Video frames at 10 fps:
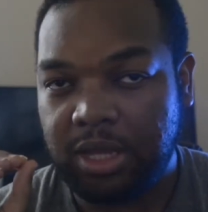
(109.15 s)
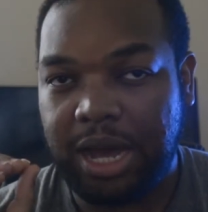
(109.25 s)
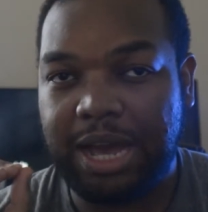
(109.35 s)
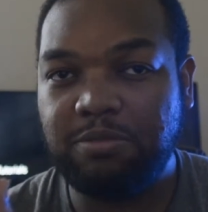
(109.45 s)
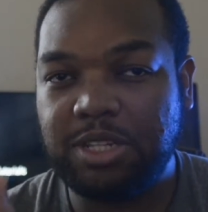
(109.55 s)

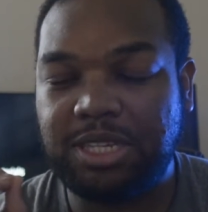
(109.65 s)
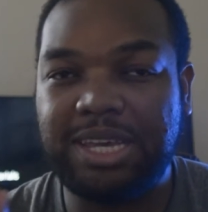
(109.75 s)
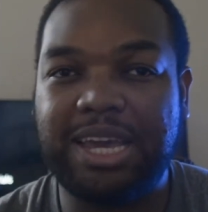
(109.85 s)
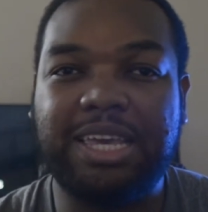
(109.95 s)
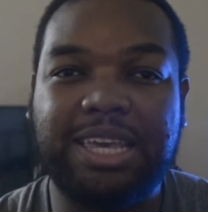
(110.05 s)
I would
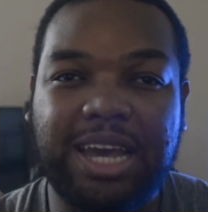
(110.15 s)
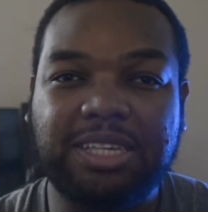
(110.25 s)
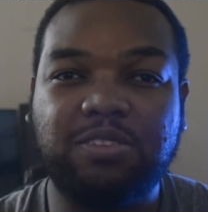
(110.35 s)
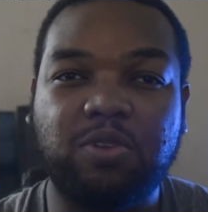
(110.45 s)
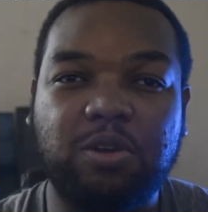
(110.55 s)
say
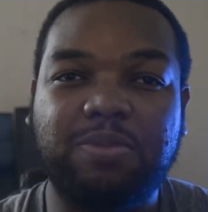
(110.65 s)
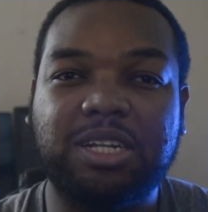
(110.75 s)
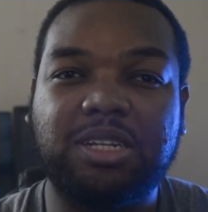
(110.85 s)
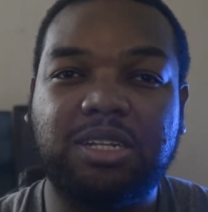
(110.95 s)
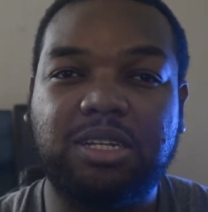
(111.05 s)
yes,
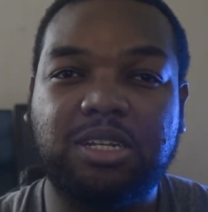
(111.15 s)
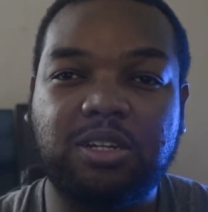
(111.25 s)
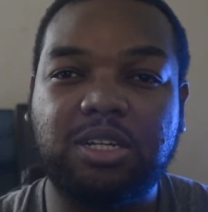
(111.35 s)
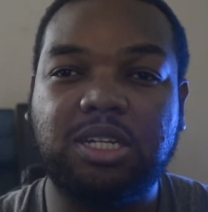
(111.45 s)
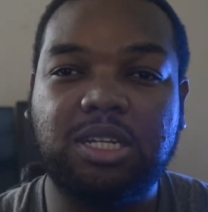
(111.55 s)
robots
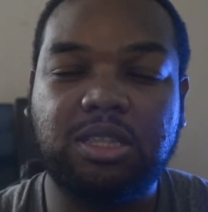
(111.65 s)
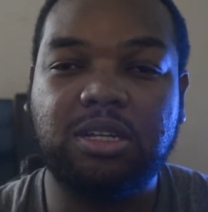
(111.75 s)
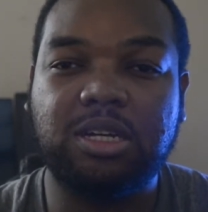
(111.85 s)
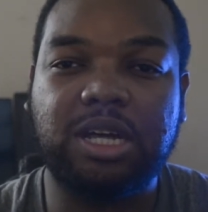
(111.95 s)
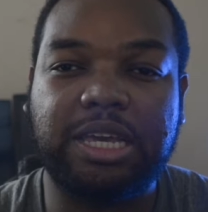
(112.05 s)
should
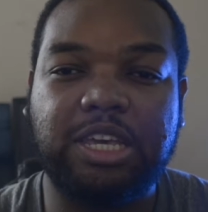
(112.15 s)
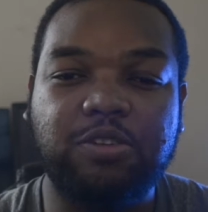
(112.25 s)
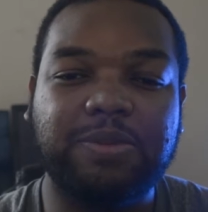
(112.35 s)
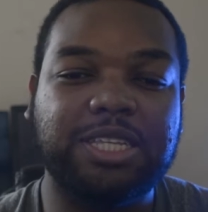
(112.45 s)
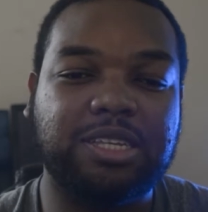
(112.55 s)
look like
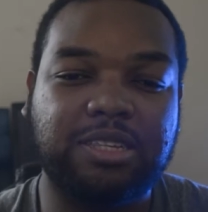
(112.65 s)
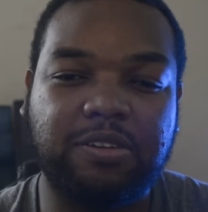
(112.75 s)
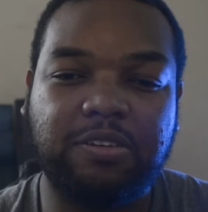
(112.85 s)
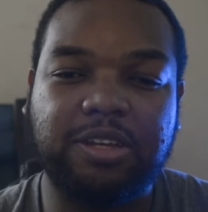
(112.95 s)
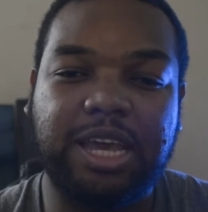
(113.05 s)
humans in
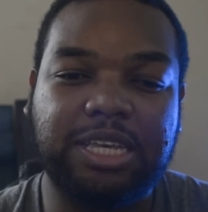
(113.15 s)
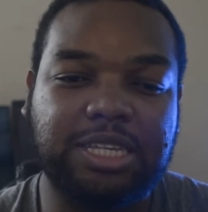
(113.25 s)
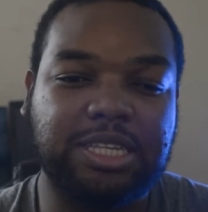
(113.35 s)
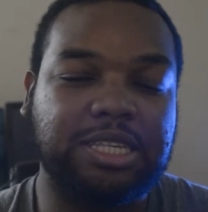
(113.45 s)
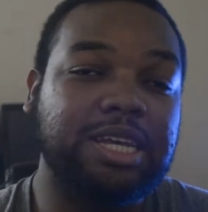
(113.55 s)
certain
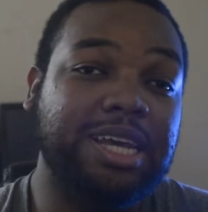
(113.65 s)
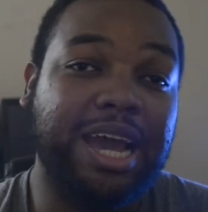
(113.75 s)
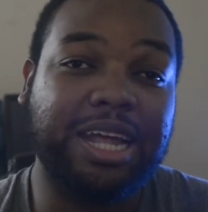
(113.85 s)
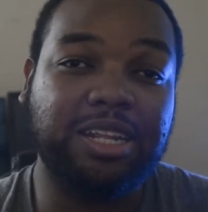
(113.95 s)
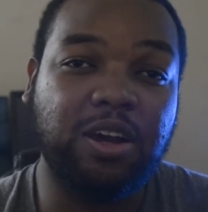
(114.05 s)
cases,
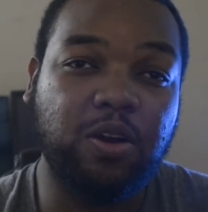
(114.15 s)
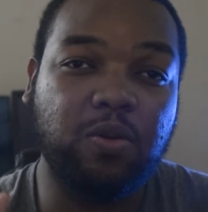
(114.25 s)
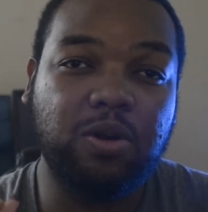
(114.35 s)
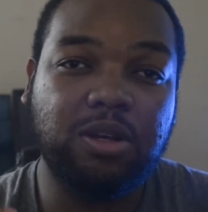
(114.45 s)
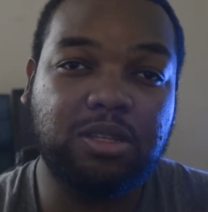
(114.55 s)
and
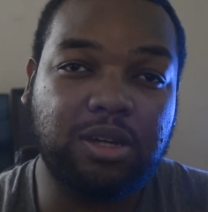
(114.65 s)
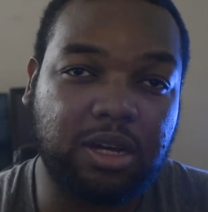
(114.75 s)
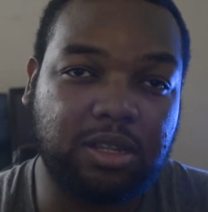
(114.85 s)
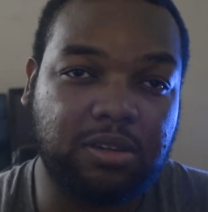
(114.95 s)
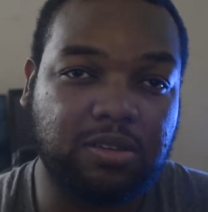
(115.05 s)
no to
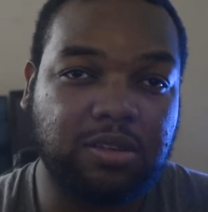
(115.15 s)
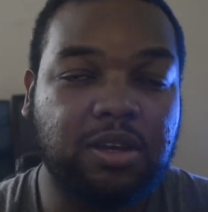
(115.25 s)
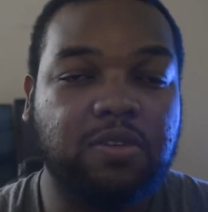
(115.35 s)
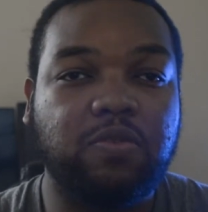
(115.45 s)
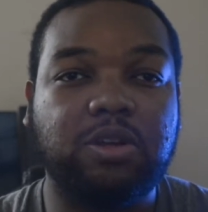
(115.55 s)
others.
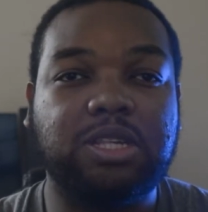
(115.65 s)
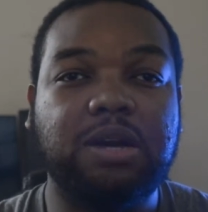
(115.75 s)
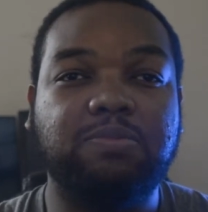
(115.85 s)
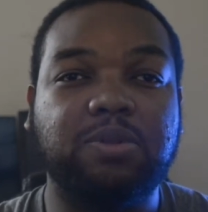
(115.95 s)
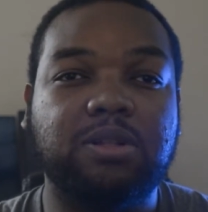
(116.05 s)
For
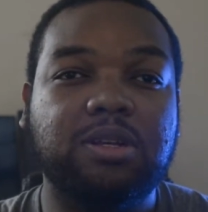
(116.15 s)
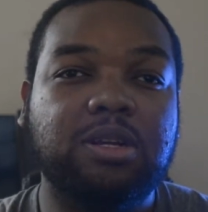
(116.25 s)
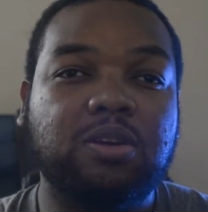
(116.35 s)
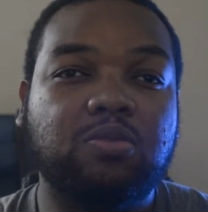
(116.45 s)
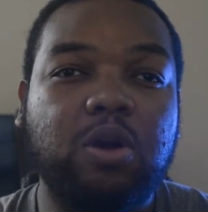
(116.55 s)
example,
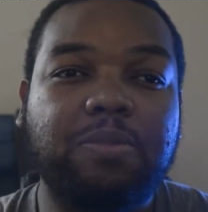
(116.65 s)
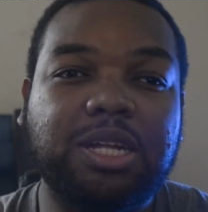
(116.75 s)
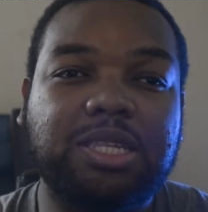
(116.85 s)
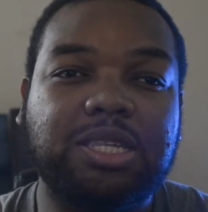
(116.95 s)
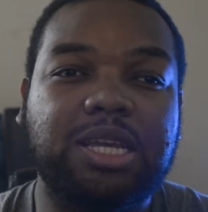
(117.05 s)

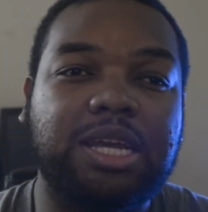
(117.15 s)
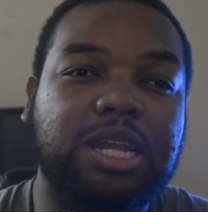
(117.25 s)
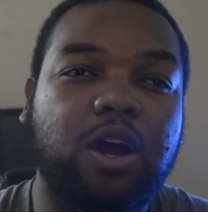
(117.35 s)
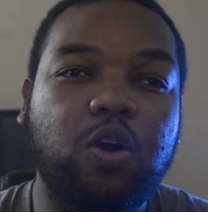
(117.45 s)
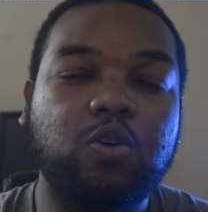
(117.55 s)
robots in
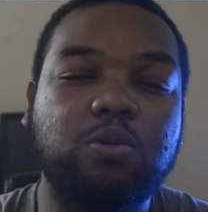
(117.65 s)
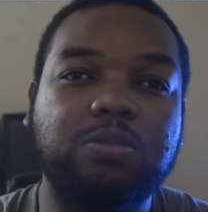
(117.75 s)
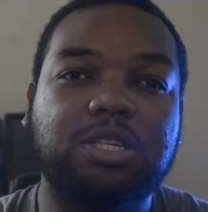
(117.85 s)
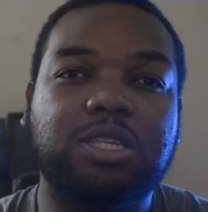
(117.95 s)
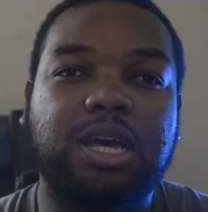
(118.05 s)

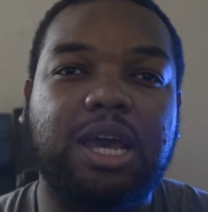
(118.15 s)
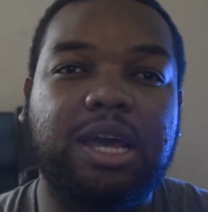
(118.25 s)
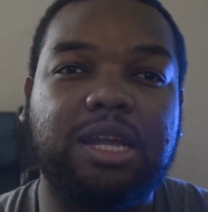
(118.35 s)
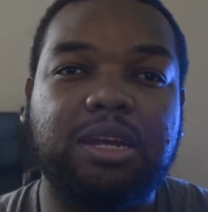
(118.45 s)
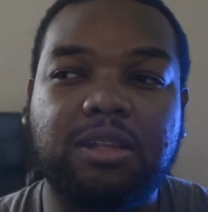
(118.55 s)
homes
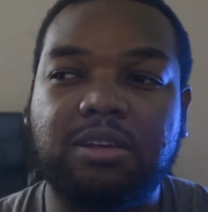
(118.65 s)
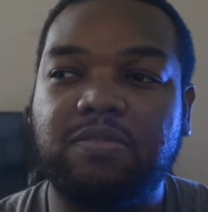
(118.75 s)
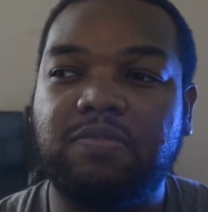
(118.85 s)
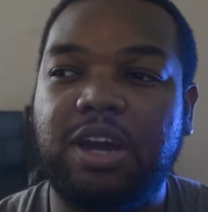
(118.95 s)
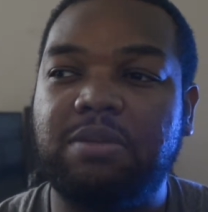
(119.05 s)
and other
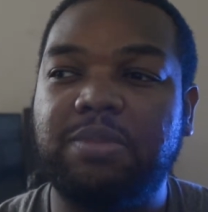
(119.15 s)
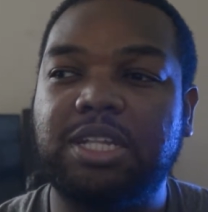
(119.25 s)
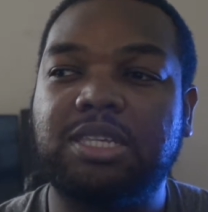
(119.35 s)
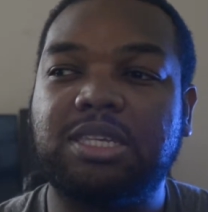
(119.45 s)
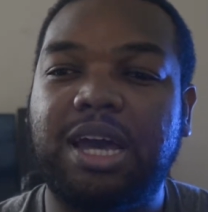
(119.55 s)

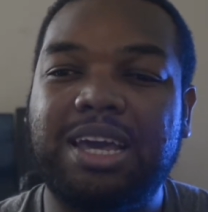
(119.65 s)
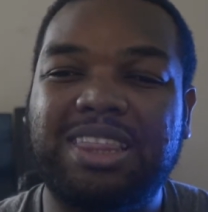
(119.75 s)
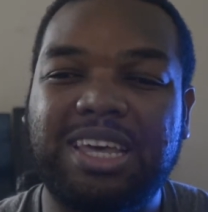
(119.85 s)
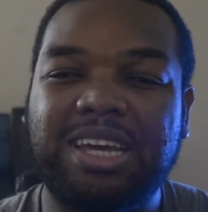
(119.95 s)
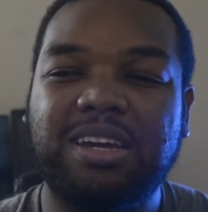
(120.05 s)
environments, I
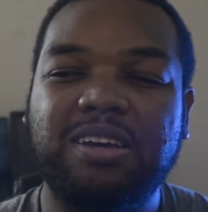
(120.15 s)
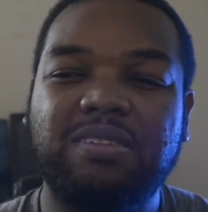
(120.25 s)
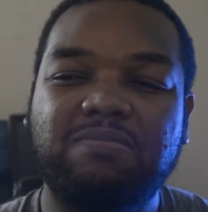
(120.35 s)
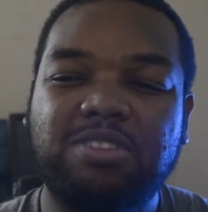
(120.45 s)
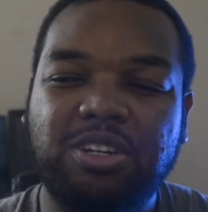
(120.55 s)
think,
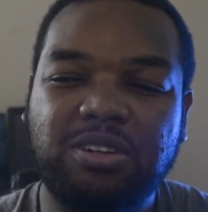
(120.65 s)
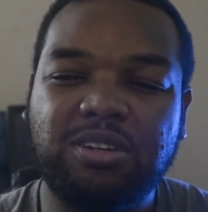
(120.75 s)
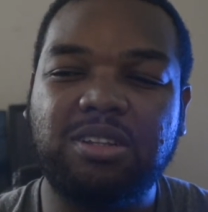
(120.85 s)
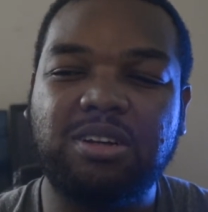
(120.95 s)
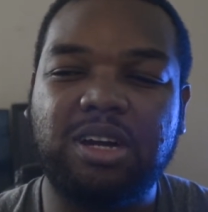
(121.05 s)

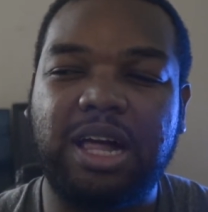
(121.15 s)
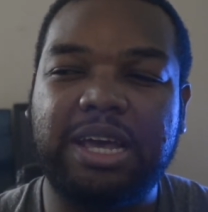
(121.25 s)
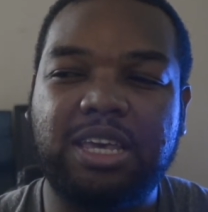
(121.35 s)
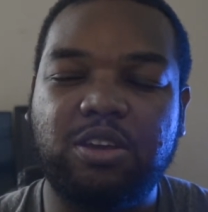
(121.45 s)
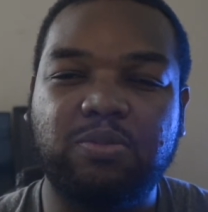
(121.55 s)
should look like
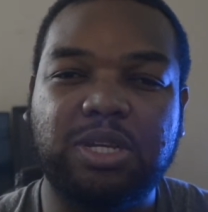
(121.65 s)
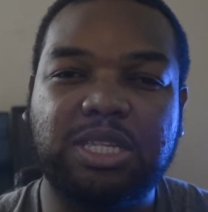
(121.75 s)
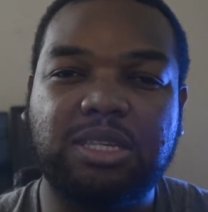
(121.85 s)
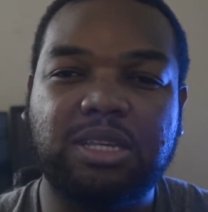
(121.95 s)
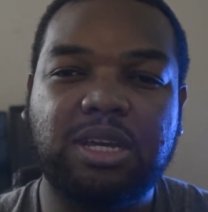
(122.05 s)

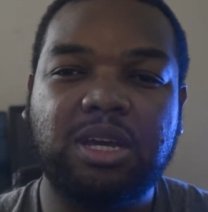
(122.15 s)
humans.